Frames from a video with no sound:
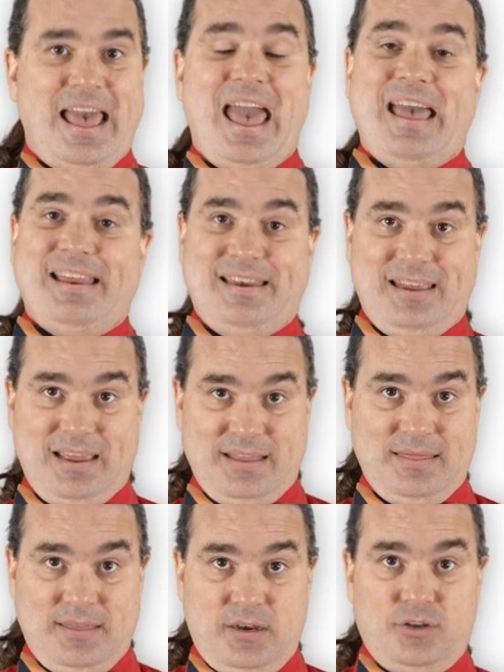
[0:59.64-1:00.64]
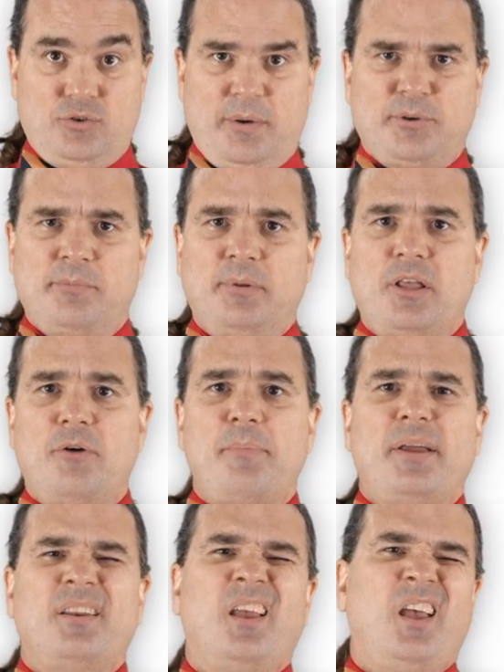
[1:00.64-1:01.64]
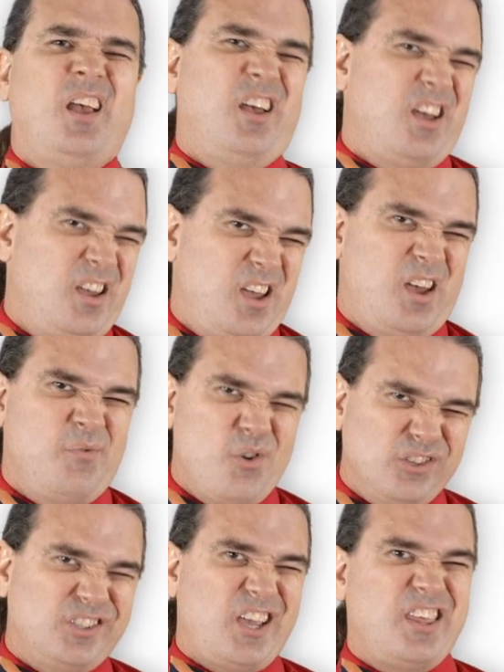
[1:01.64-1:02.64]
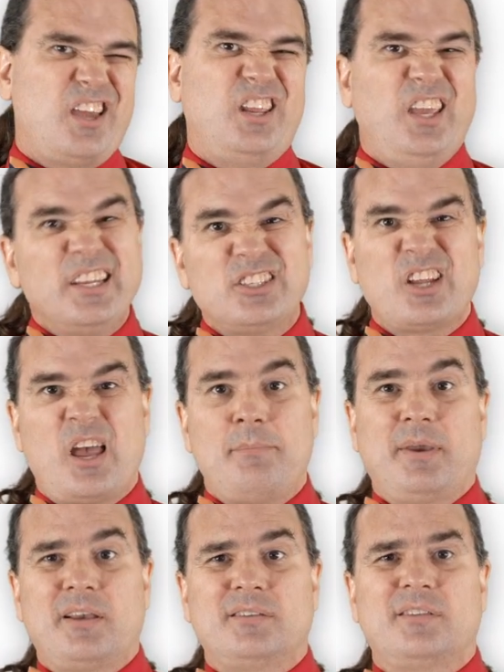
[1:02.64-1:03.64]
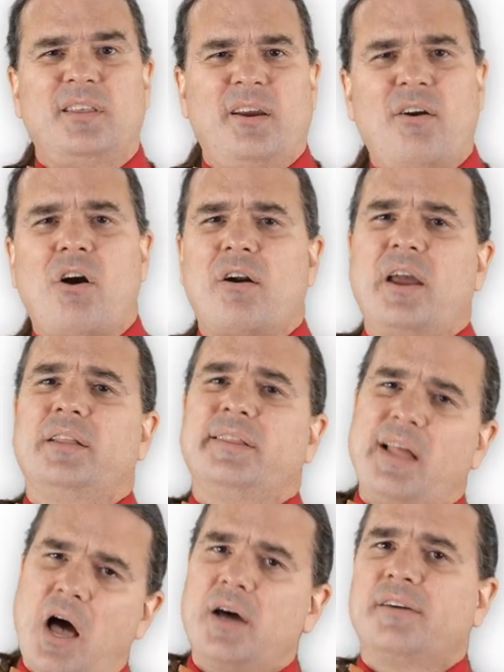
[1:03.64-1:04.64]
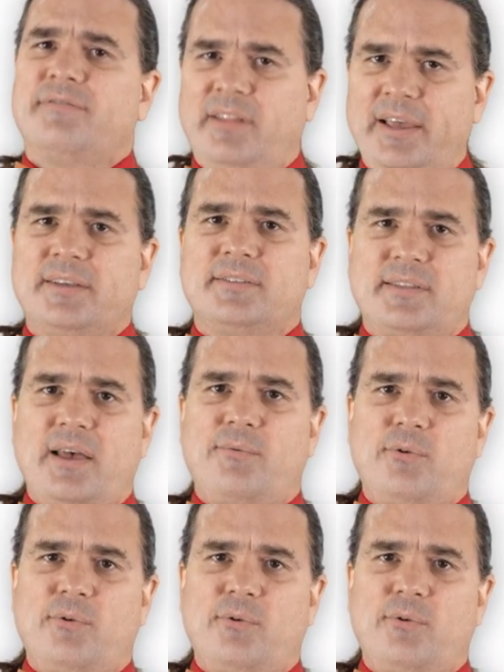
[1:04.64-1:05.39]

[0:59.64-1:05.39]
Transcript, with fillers: add in the description below, but I, I won't say that each time because there are a lot of links that